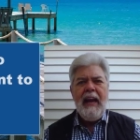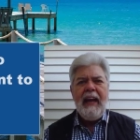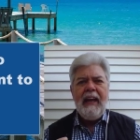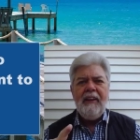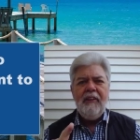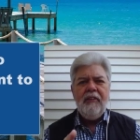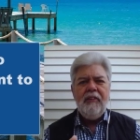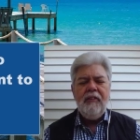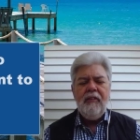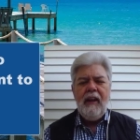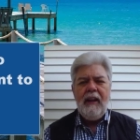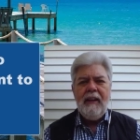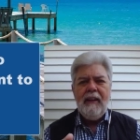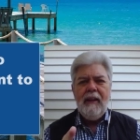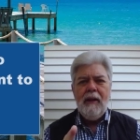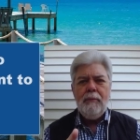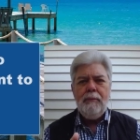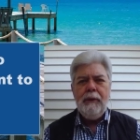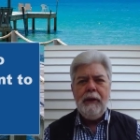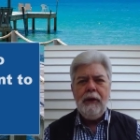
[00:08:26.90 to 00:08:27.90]
and set it
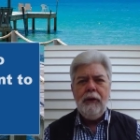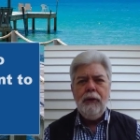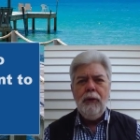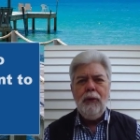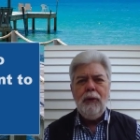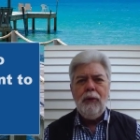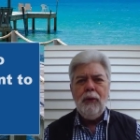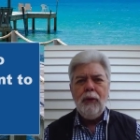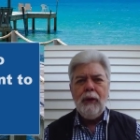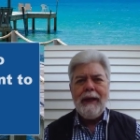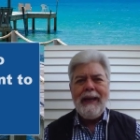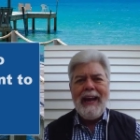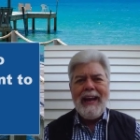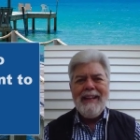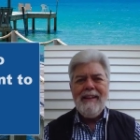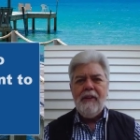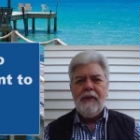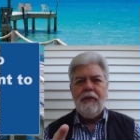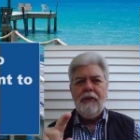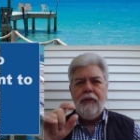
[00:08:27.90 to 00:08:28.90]
up in Google
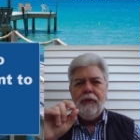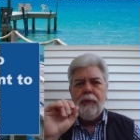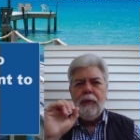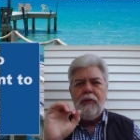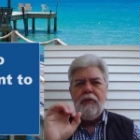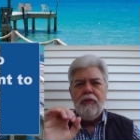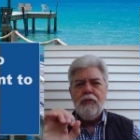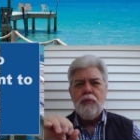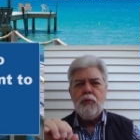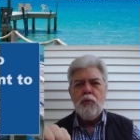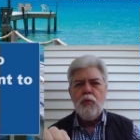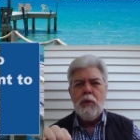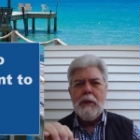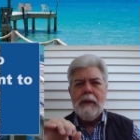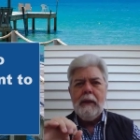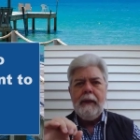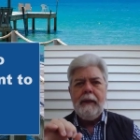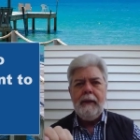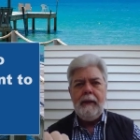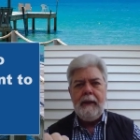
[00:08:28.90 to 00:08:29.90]
Calendars, which is
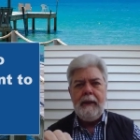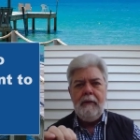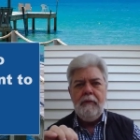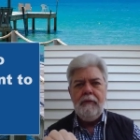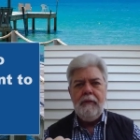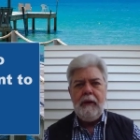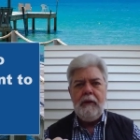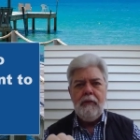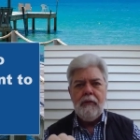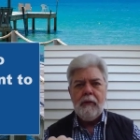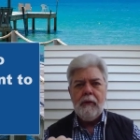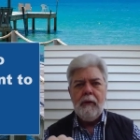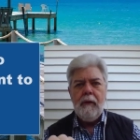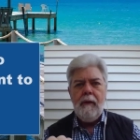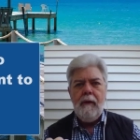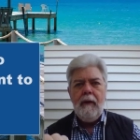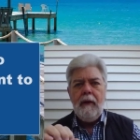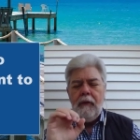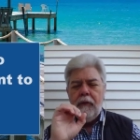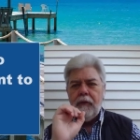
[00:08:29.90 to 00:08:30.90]
really a neat feature.
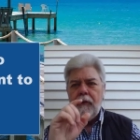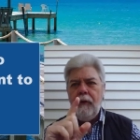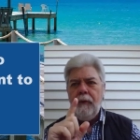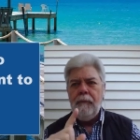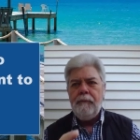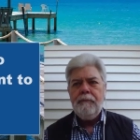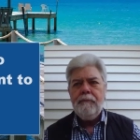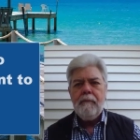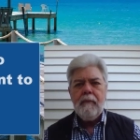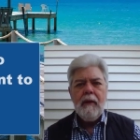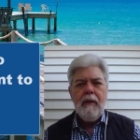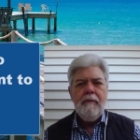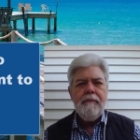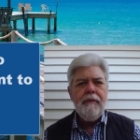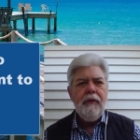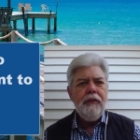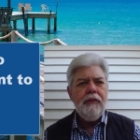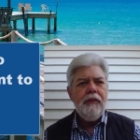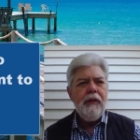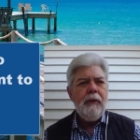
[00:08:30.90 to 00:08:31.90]
So
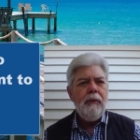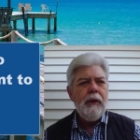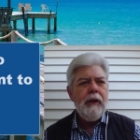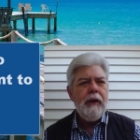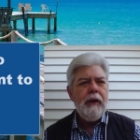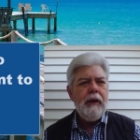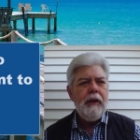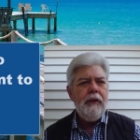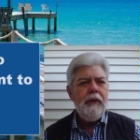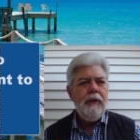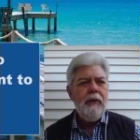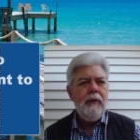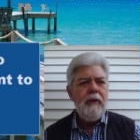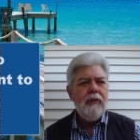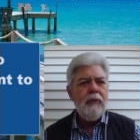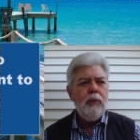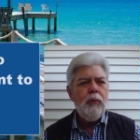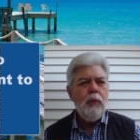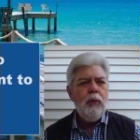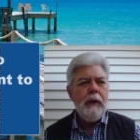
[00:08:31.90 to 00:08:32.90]
first thing we're going to do
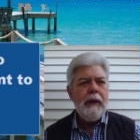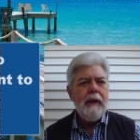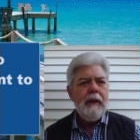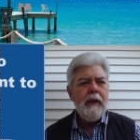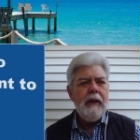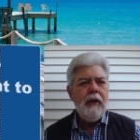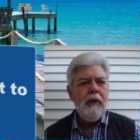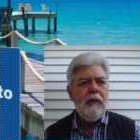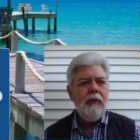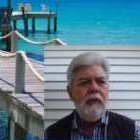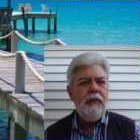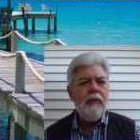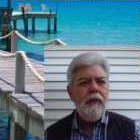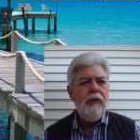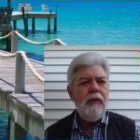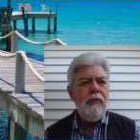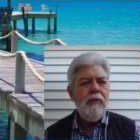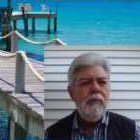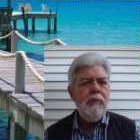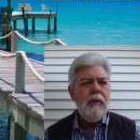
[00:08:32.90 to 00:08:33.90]
is we're going to go to
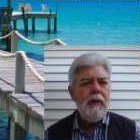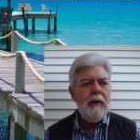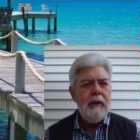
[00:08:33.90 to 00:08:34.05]
Zoom